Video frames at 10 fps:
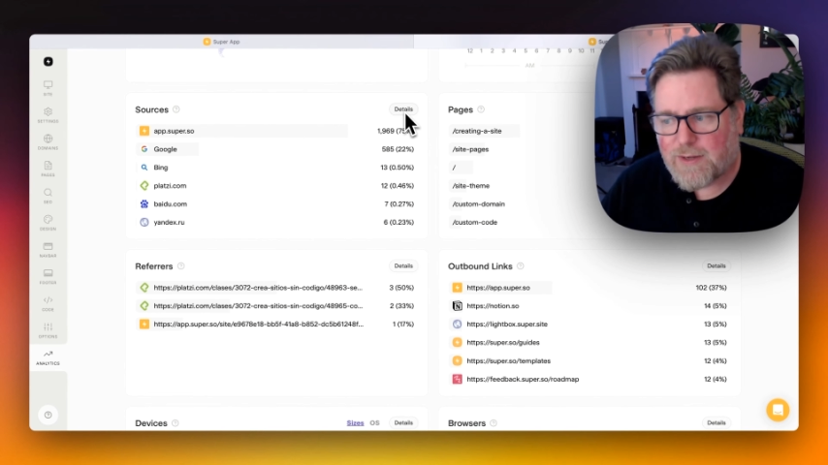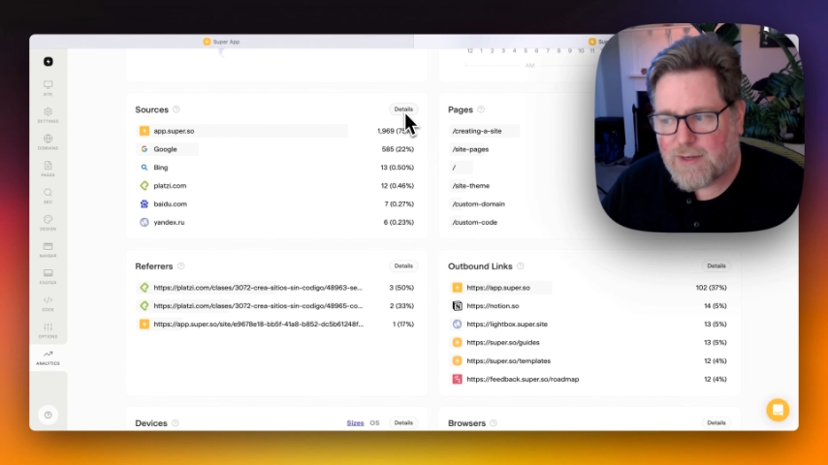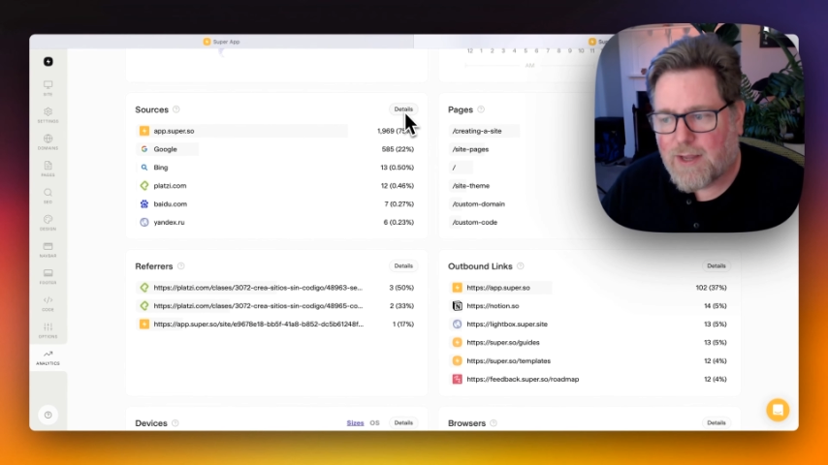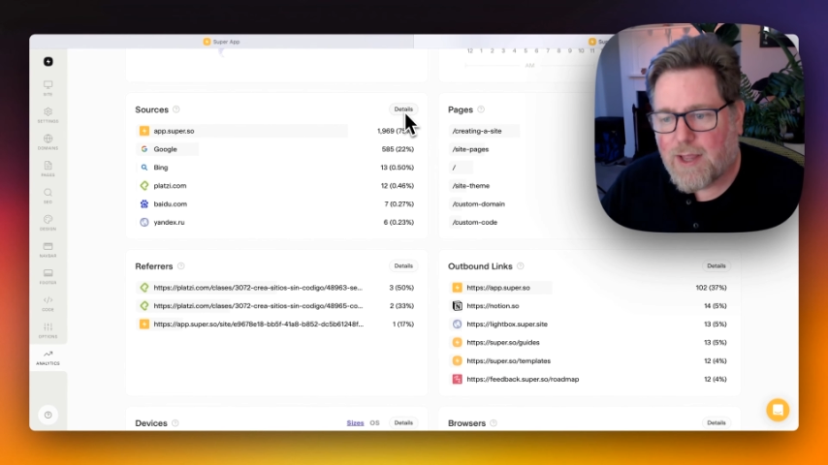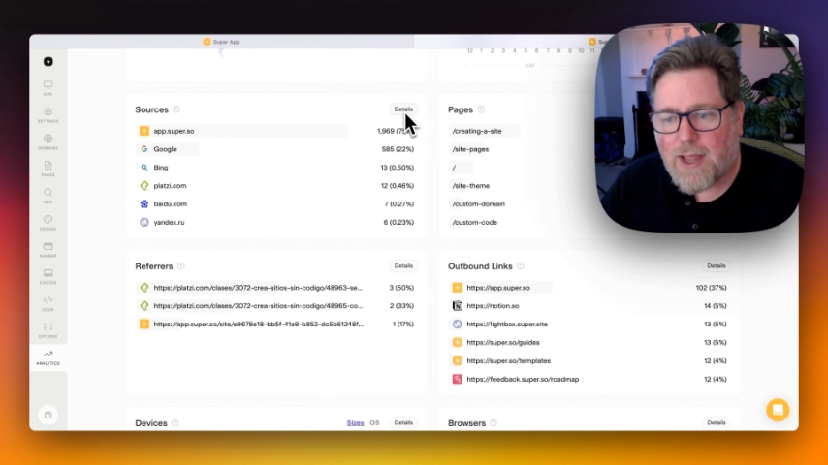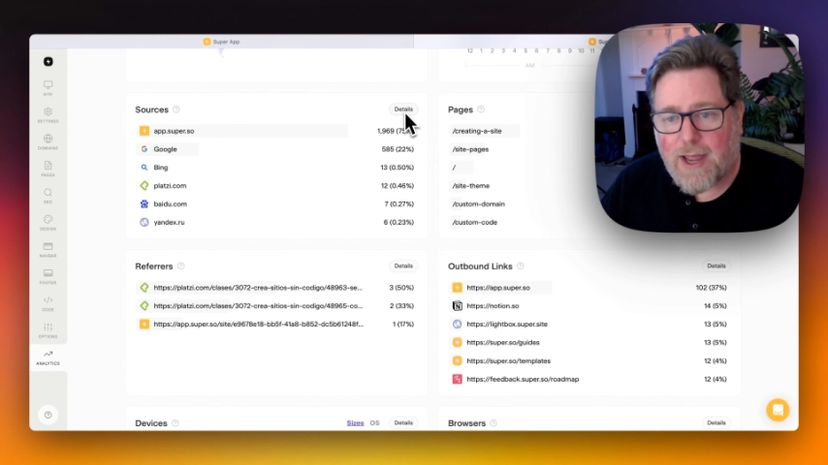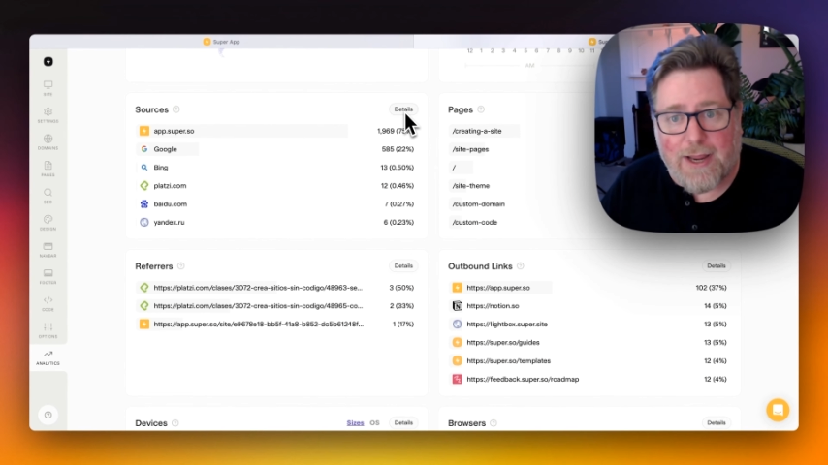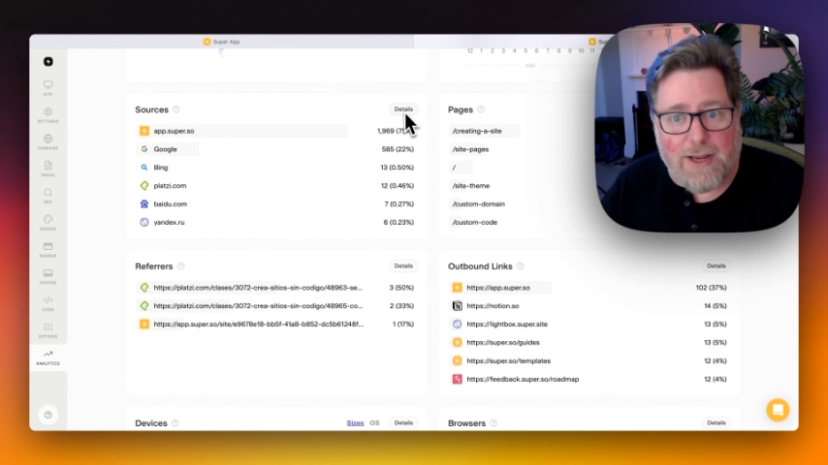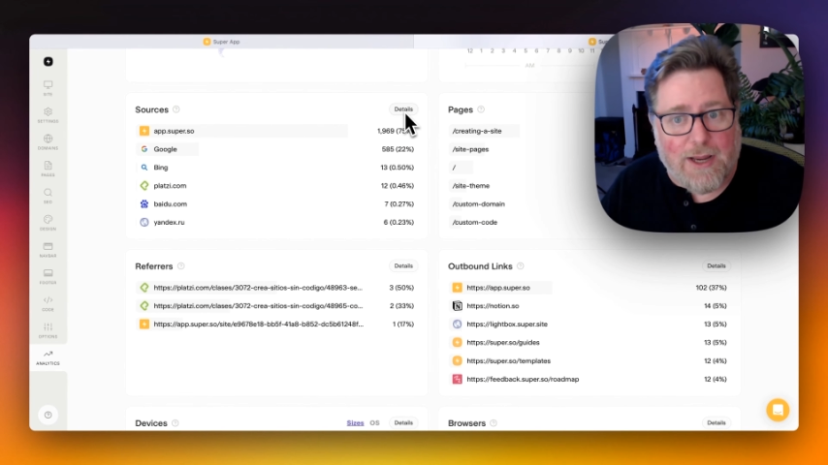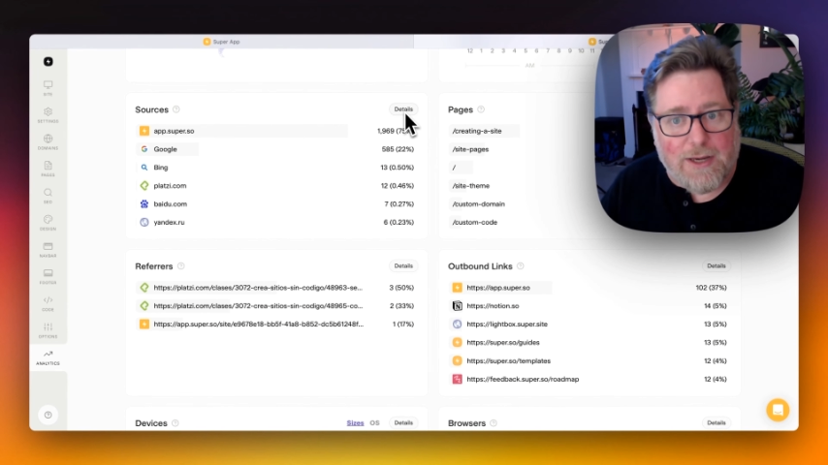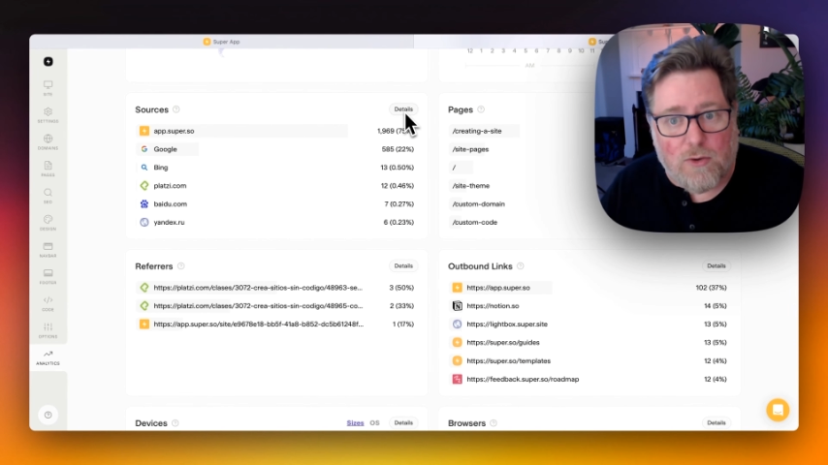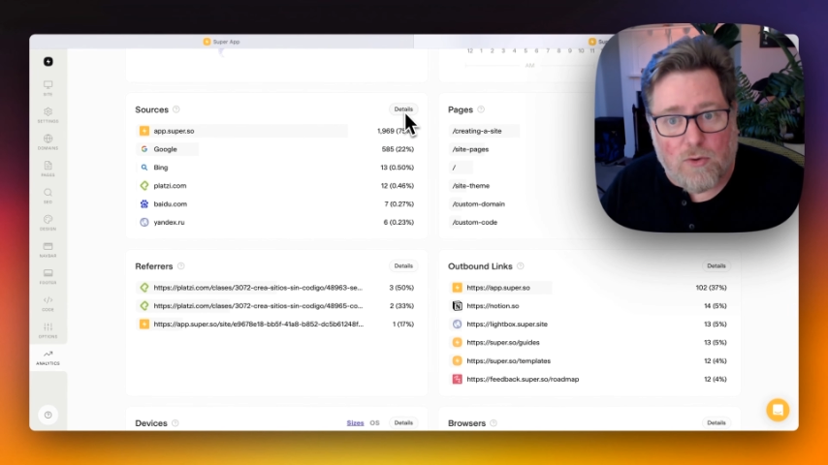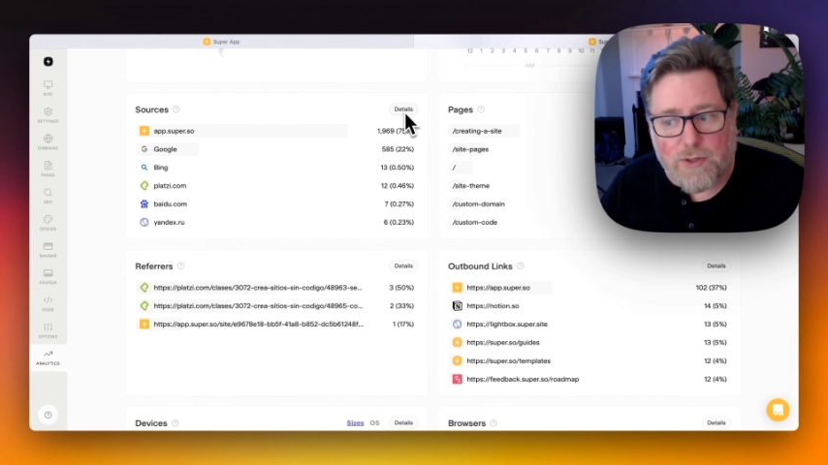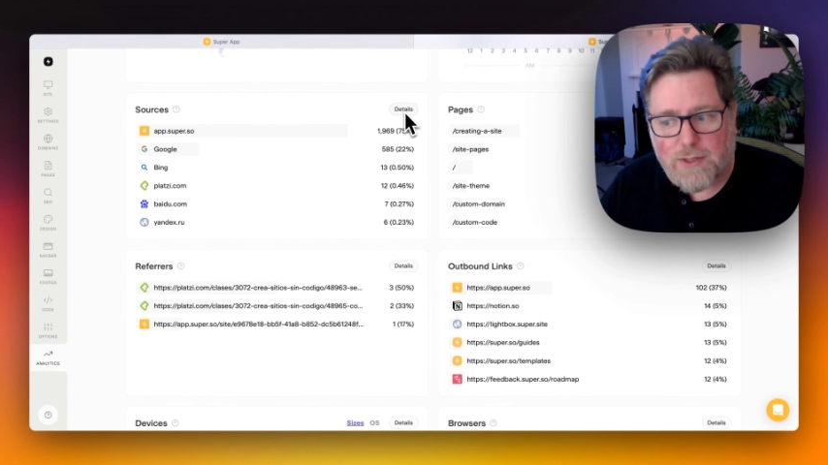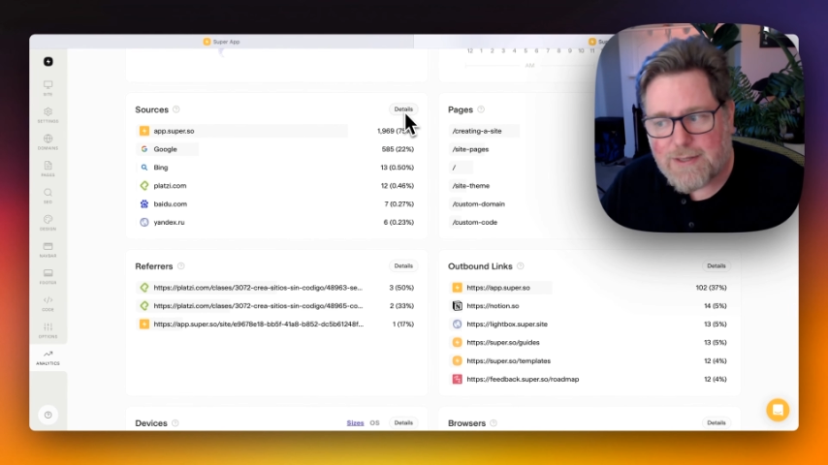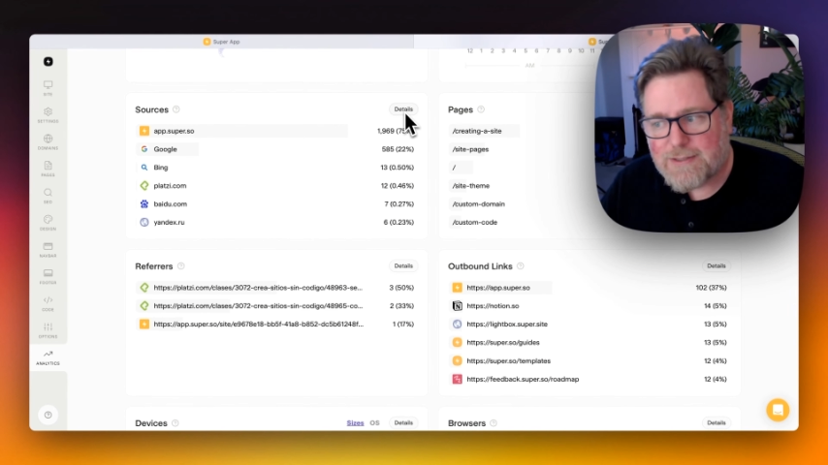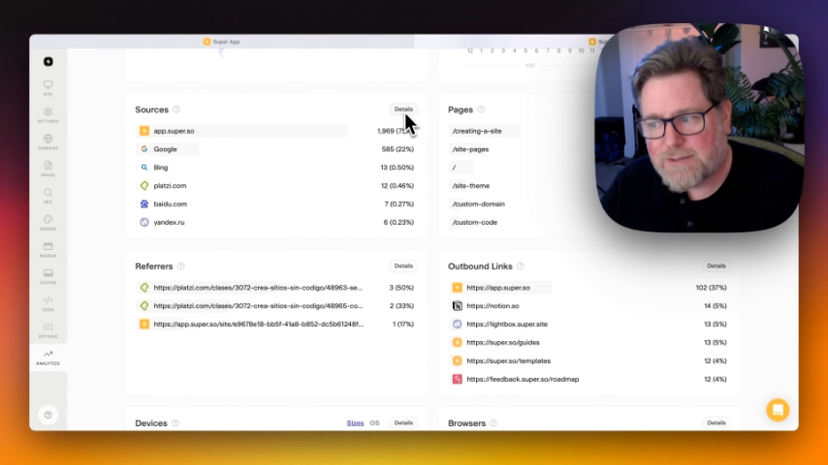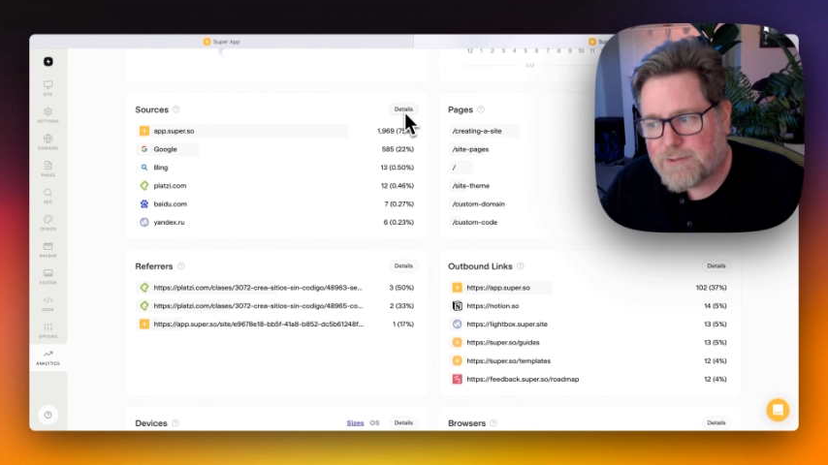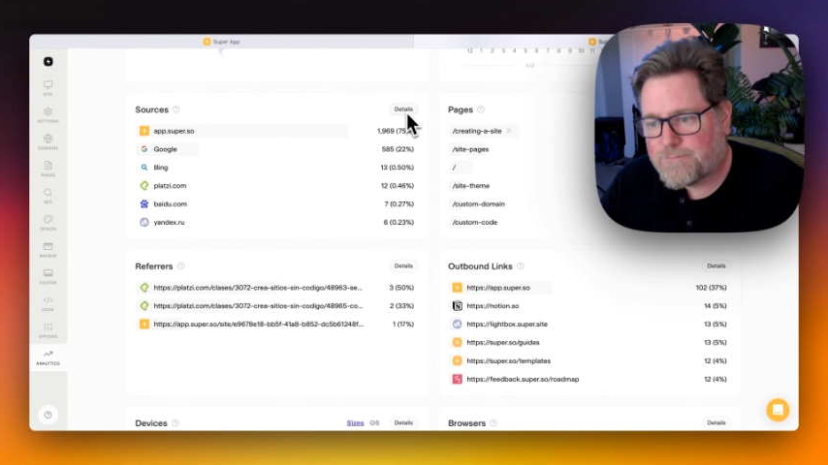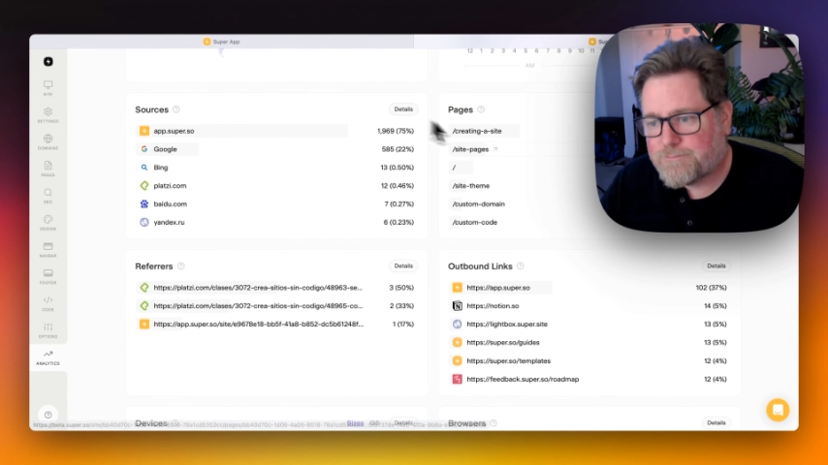a longer
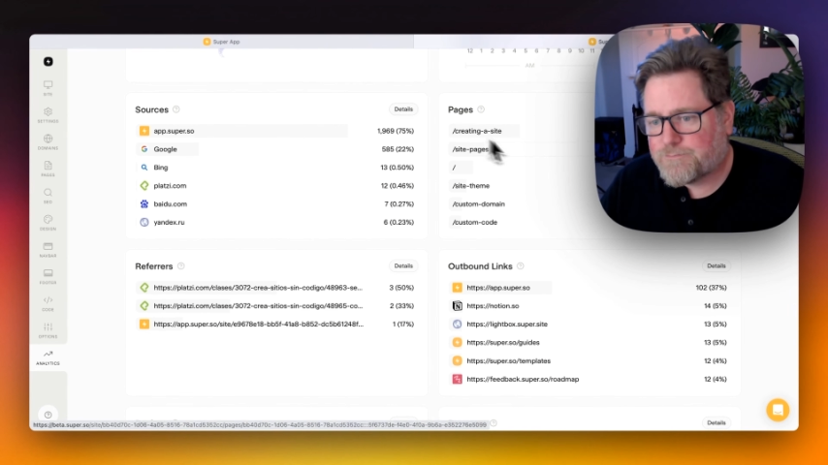list.